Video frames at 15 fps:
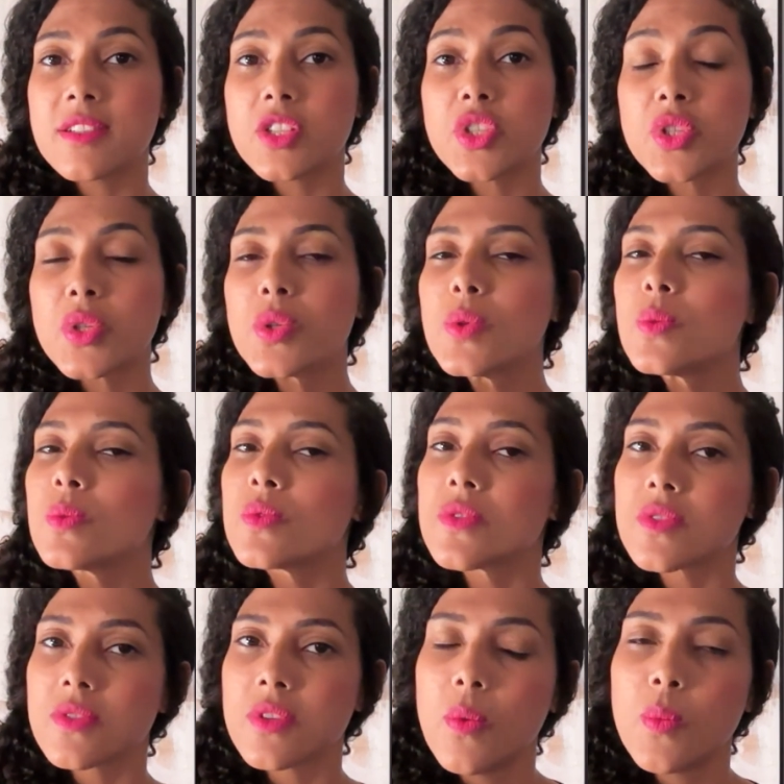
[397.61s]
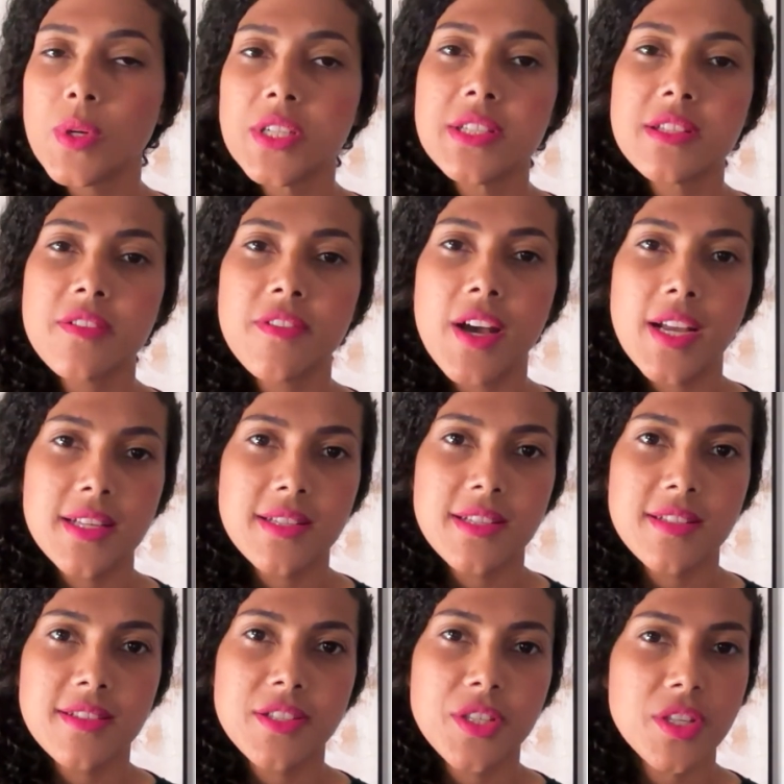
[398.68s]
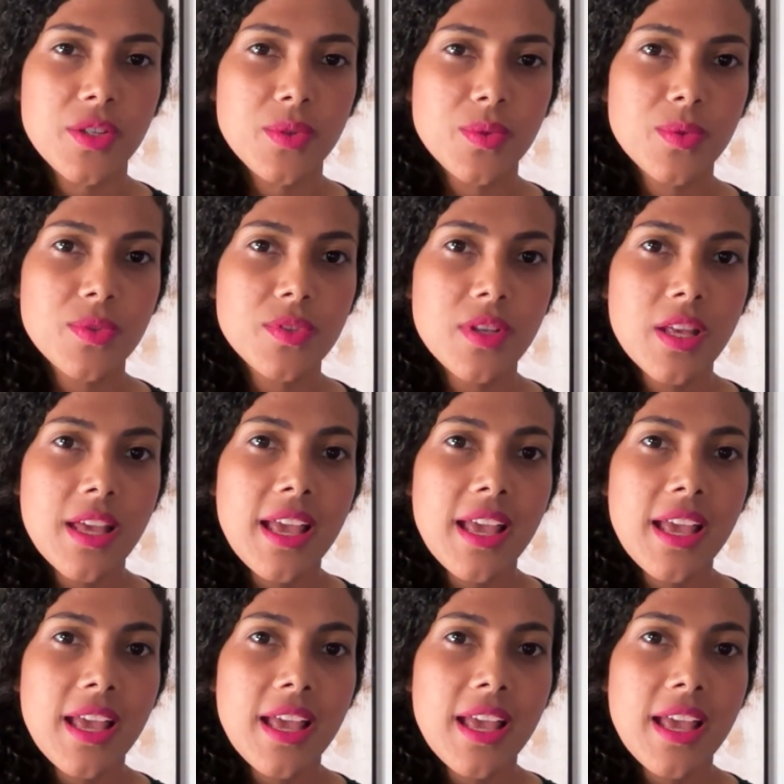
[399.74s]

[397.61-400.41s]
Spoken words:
to choose which devices to use